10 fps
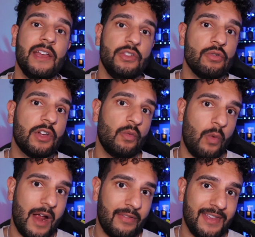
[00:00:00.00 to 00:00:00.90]
you could
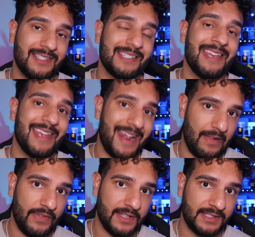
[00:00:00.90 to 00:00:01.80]
wear this
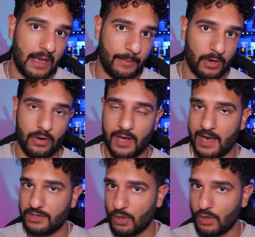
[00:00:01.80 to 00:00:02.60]
in the summer, okay?